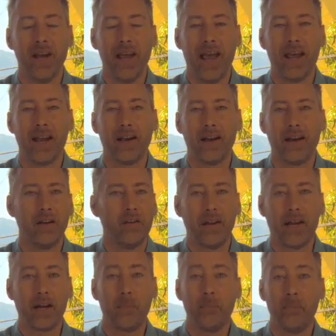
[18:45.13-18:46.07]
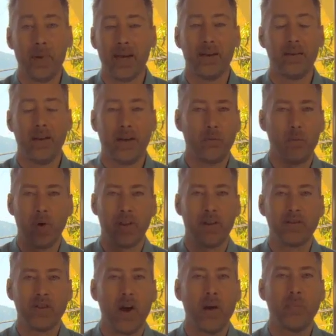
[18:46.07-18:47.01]
And like a big, like one of
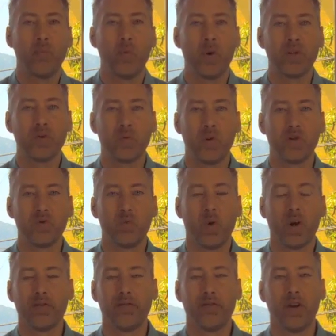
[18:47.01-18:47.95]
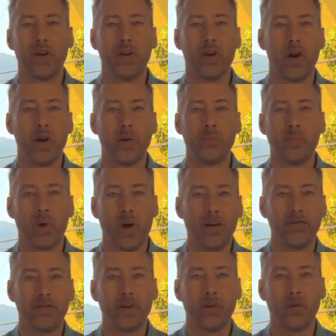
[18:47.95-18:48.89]
the top ones was work for a
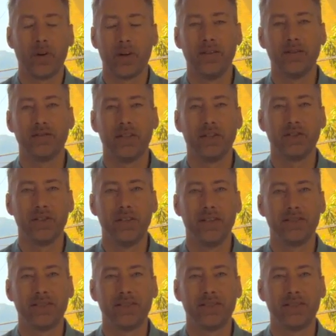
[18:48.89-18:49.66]
nonprofit organization.